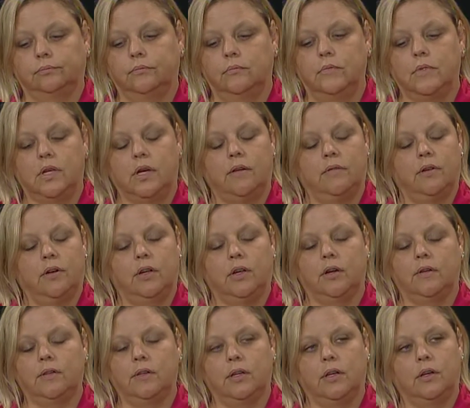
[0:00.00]
not very
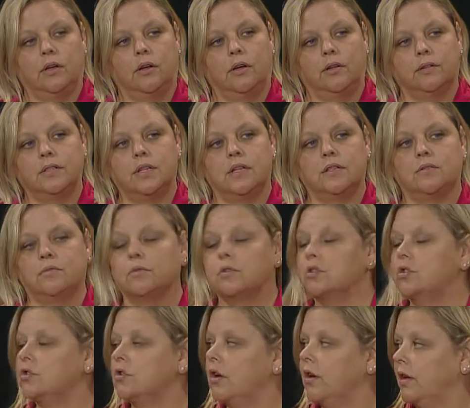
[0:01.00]
often at all. It takes a really
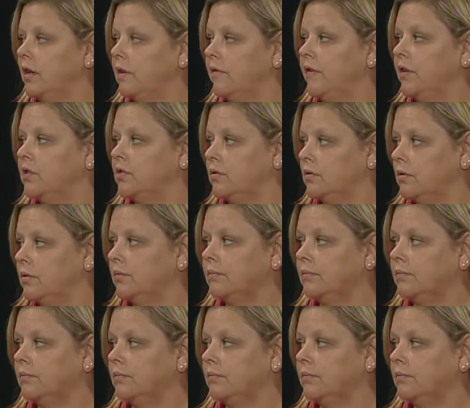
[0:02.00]
strong individual.